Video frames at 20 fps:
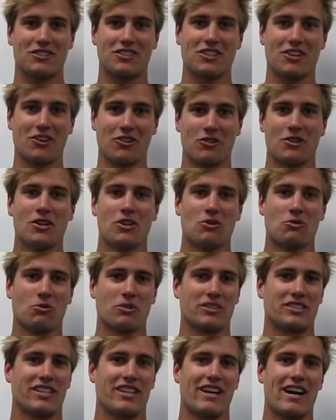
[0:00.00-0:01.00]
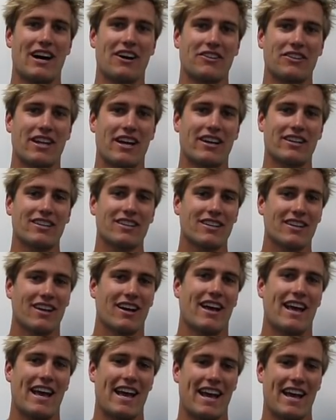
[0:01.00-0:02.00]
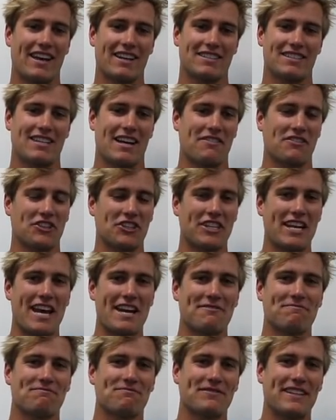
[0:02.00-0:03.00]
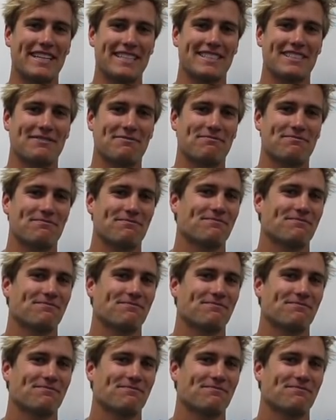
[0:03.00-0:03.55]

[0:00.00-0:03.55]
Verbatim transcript: so we'll see you out there and have a good day. Thanks.